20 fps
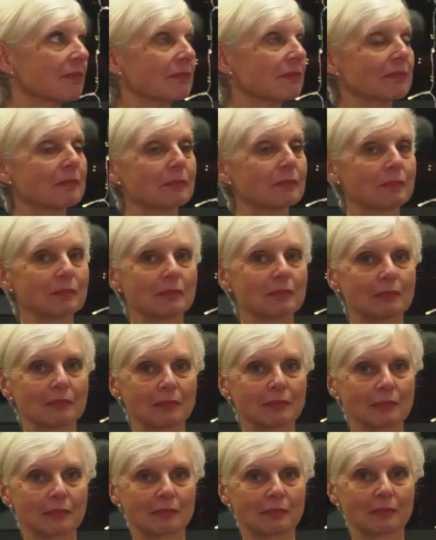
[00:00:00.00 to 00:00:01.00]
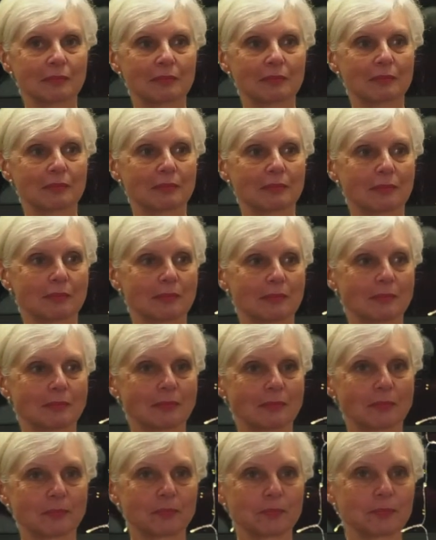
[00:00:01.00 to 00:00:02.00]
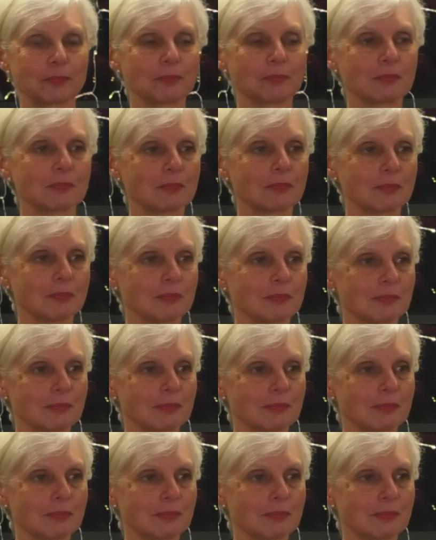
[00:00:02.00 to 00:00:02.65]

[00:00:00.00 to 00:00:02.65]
Yeah, oh great, lovely. Francis?